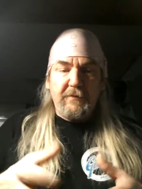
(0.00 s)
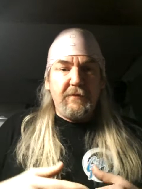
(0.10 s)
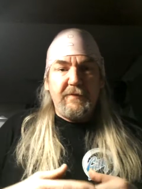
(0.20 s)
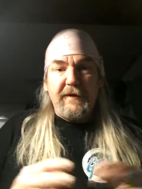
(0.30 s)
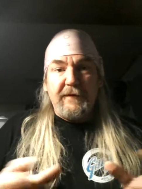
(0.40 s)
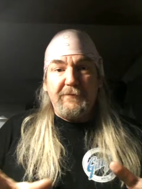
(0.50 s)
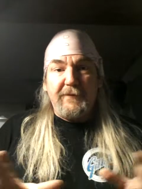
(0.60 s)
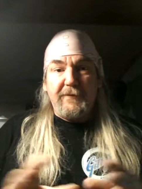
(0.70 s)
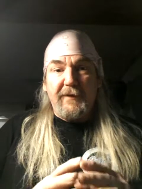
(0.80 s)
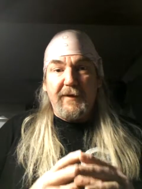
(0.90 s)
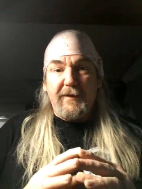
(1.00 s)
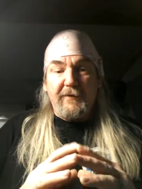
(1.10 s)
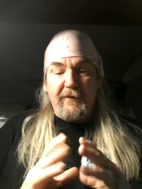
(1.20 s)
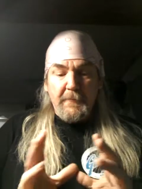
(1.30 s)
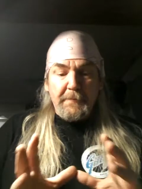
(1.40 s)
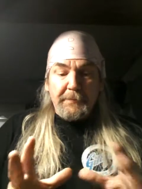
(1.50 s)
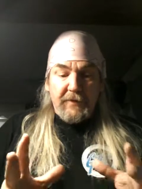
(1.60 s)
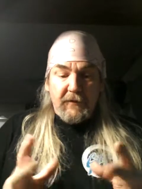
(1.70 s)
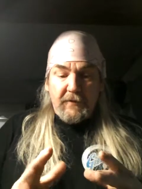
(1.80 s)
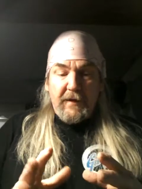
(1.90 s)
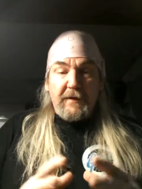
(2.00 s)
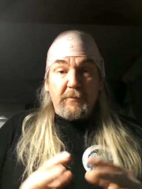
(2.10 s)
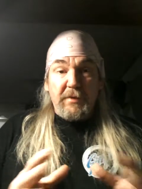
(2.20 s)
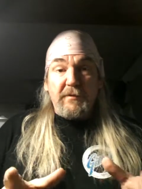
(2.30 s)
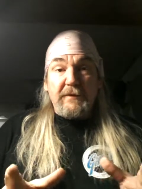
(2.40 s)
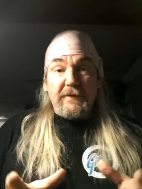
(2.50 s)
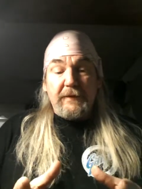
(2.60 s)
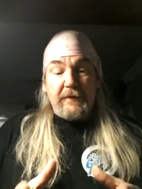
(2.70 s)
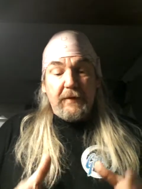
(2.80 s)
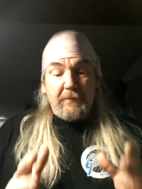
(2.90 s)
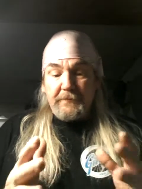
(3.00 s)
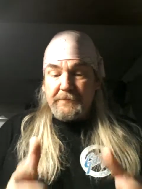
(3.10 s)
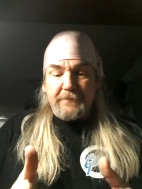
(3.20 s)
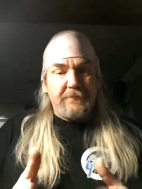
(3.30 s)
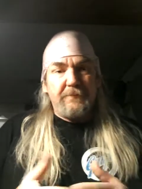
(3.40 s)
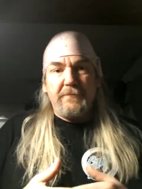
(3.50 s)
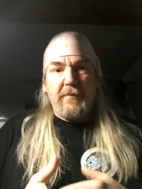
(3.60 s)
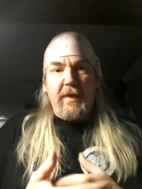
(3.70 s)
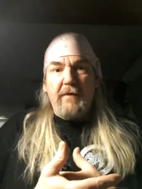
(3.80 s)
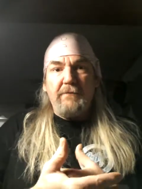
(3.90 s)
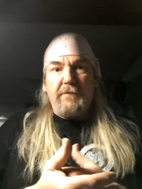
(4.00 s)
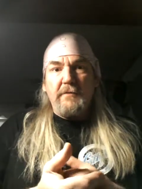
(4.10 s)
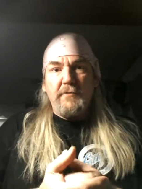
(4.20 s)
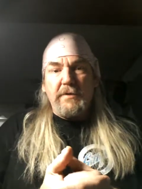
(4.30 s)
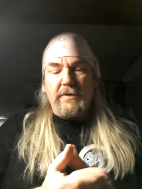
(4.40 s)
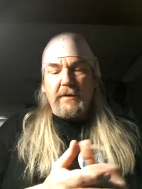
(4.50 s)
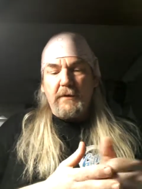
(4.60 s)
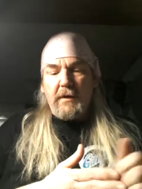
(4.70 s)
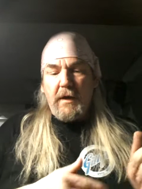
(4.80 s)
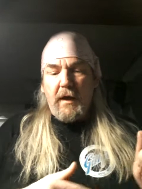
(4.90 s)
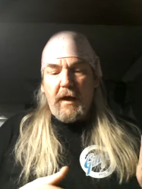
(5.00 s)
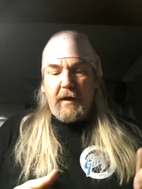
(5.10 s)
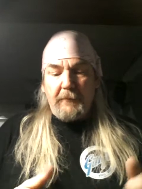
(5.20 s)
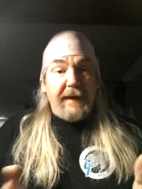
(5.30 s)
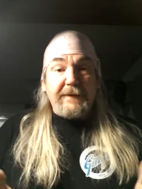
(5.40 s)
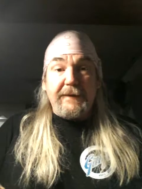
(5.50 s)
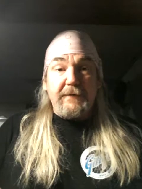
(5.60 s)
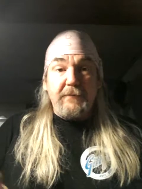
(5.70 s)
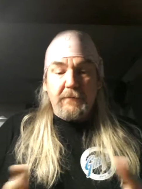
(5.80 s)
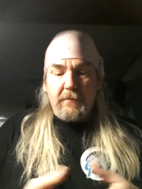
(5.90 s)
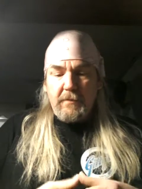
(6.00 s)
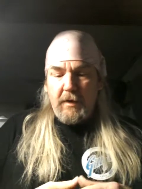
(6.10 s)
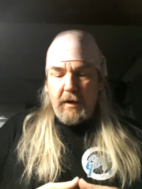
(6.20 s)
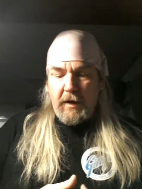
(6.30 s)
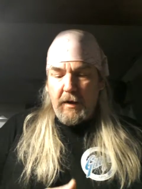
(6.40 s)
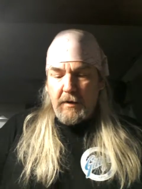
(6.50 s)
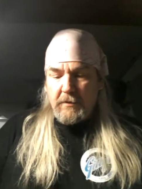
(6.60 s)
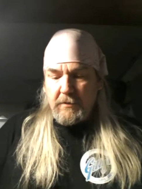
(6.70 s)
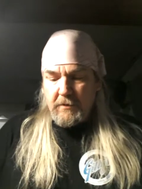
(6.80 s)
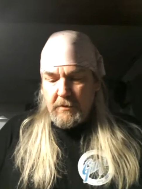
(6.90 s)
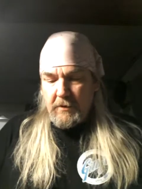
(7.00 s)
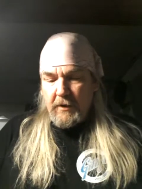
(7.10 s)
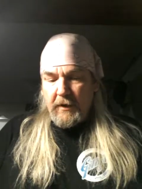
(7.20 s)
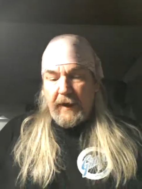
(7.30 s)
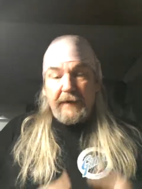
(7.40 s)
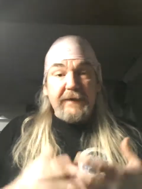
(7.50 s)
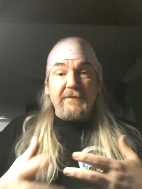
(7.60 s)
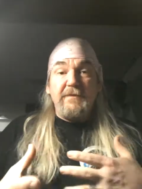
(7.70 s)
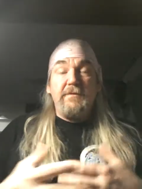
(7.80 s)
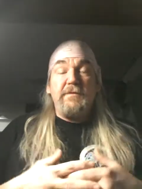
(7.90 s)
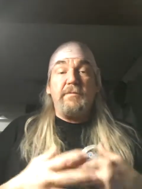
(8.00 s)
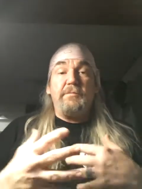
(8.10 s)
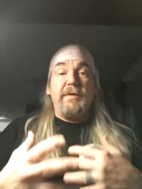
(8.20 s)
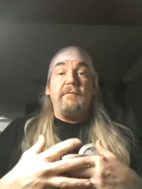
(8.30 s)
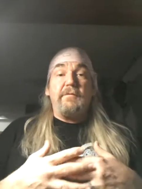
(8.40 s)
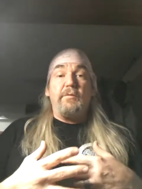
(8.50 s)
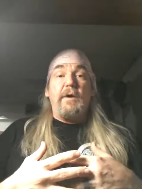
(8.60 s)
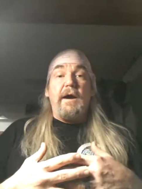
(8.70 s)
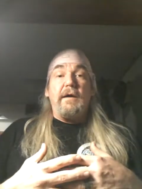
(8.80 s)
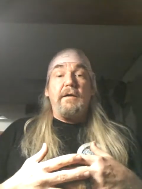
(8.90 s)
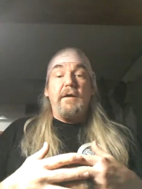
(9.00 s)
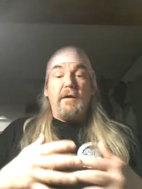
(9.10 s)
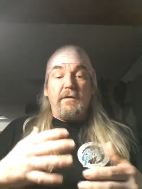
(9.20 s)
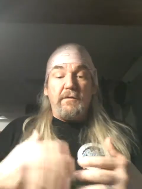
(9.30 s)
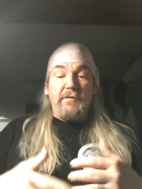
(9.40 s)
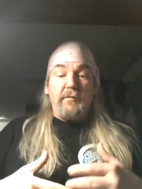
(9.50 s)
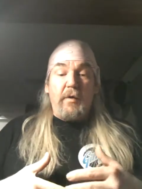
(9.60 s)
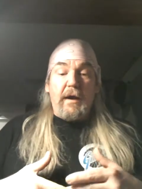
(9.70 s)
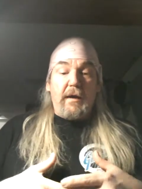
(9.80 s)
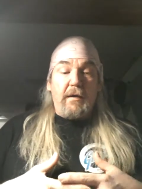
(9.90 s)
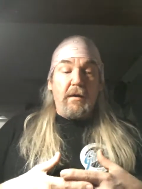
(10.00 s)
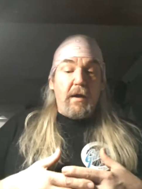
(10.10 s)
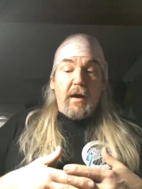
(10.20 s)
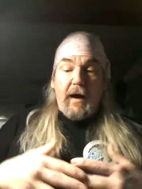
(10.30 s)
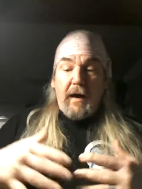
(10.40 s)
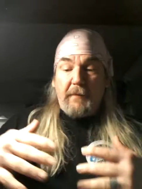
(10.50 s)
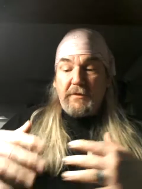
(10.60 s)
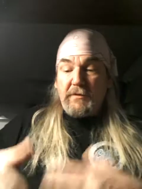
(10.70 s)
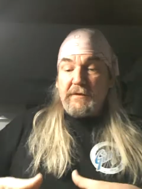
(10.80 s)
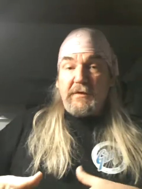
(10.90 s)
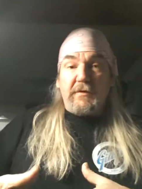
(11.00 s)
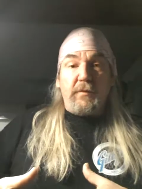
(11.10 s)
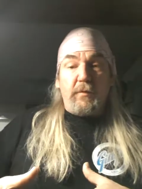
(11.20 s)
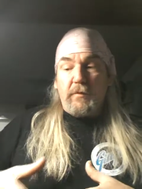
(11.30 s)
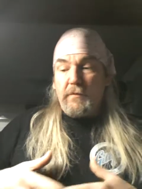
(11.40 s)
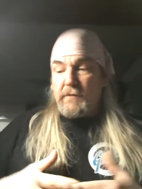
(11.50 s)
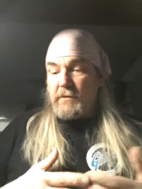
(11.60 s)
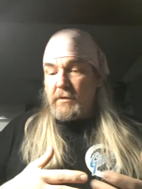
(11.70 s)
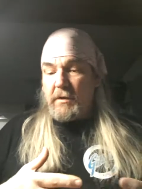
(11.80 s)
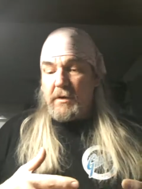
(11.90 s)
as you're safe and you're not going to blow anything up, have fun with it. I did, and it gets you used to playing with the wire, using your tools.